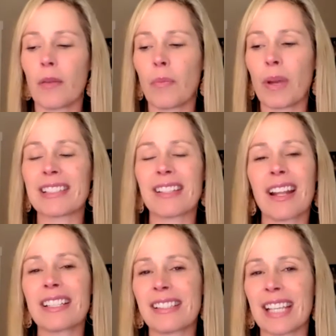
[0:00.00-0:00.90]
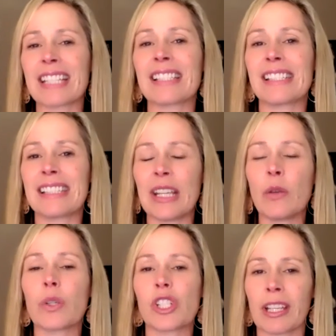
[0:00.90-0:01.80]
but it's not
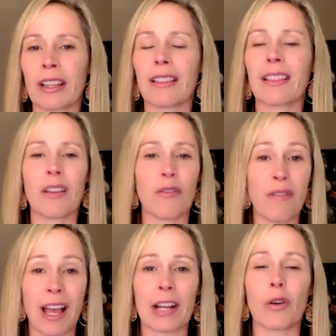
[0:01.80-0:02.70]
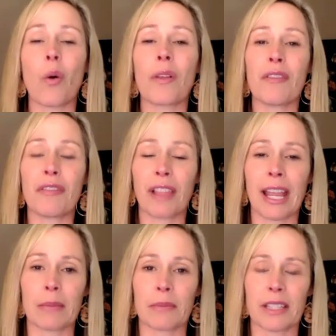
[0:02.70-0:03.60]
extinguishing the fire or the
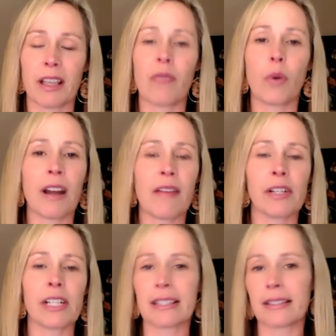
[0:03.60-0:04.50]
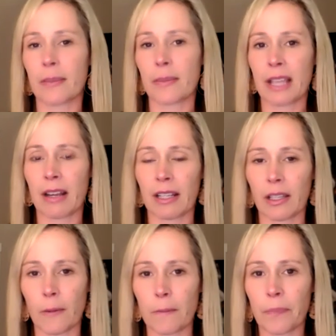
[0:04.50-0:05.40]
flames of whatever it is that's upsetting
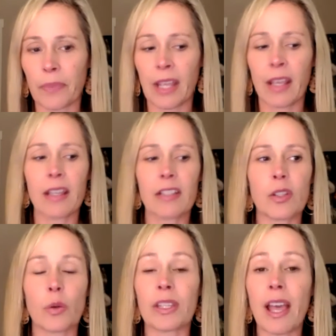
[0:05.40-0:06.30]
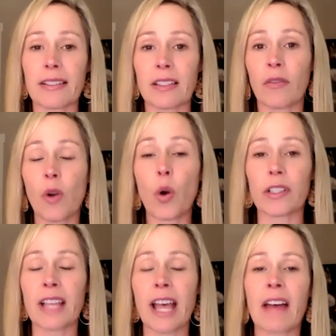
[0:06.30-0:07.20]
you. So, yes, of
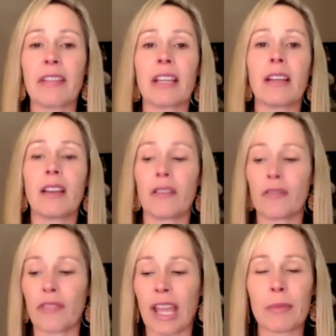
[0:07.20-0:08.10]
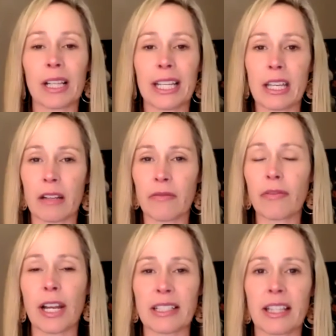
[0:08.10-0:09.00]
course, having family and
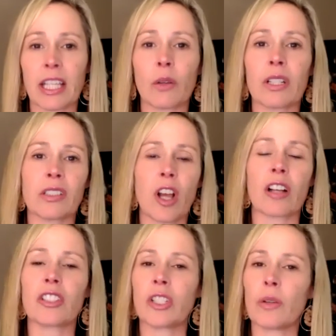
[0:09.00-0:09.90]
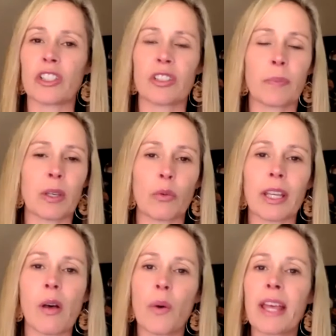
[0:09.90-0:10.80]
friends that you can talk to and just be
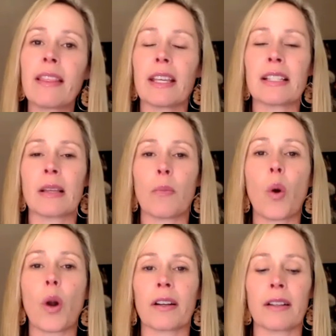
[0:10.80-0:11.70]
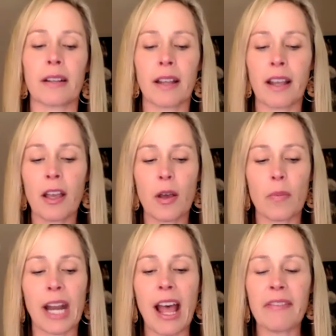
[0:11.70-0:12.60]
real with is important.
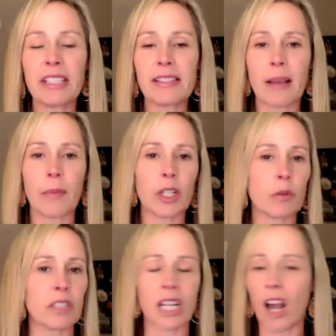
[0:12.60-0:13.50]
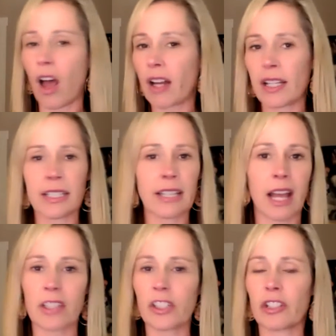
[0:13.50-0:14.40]
But having someone who's not
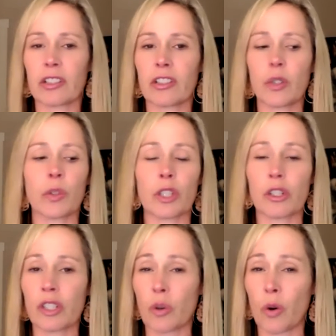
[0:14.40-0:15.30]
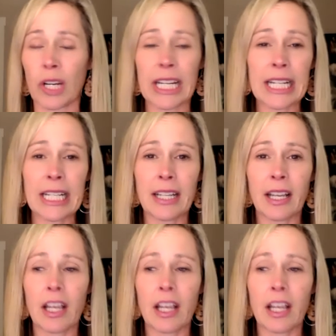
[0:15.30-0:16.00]
attached to your story,